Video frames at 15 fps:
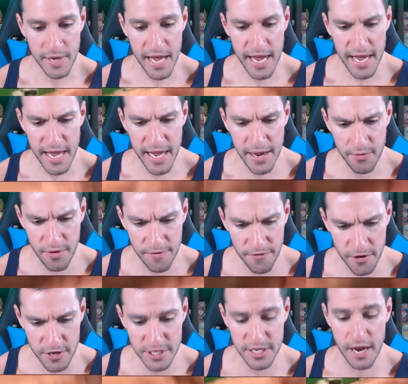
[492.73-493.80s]
a
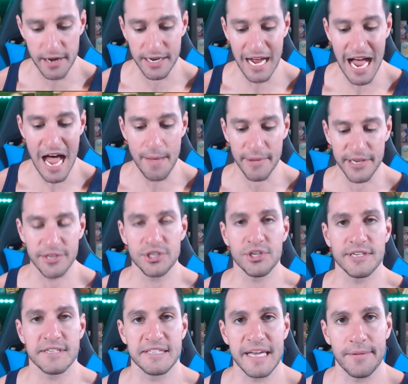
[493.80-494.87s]
reverse uncommon.
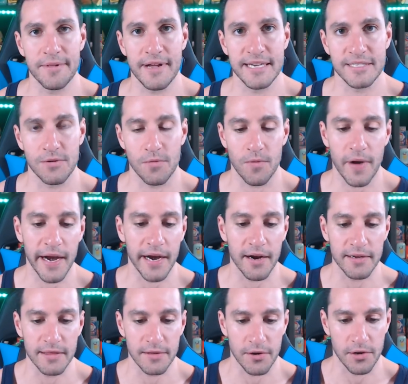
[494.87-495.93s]
Usually Sableyes are rare
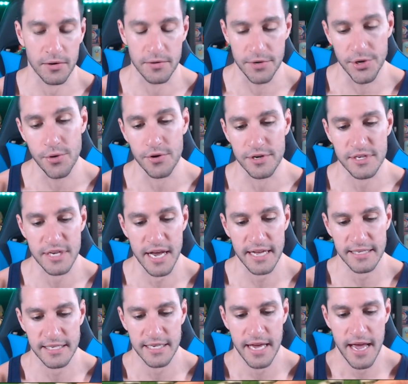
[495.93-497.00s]
in newer
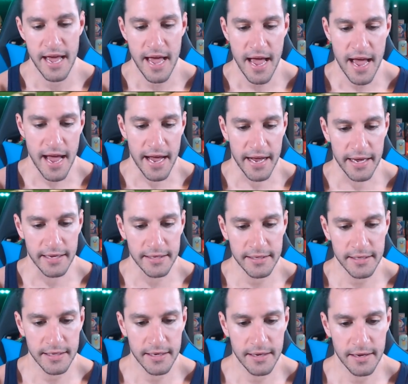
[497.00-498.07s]
sets.
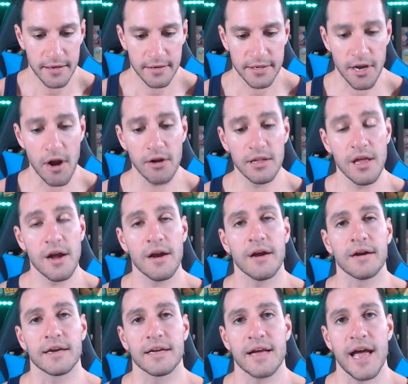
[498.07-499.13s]
And
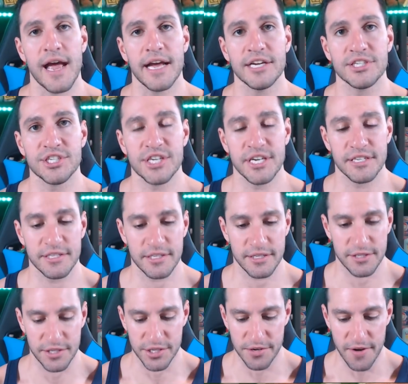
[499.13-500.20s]
Golurk, ancient
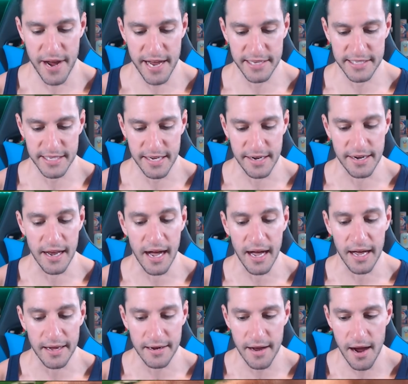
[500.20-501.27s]
trait
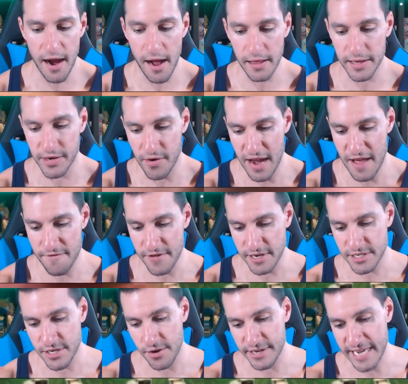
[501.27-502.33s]
non-holographic.
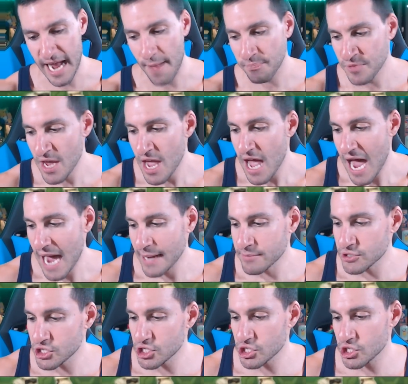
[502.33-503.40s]
So yeah,
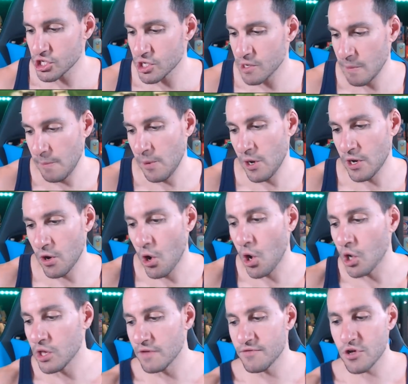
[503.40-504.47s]
I'm just gonna put
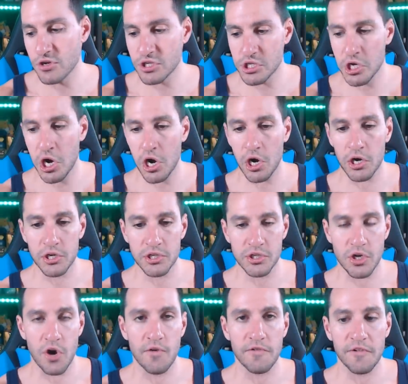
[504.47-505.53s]
all of those cards
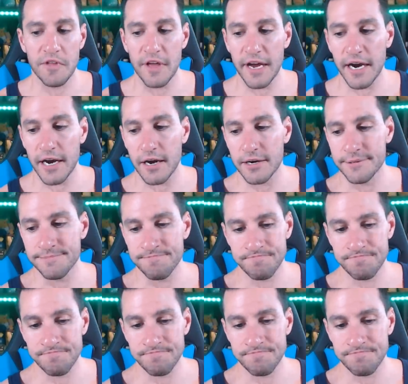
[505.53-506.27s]
over there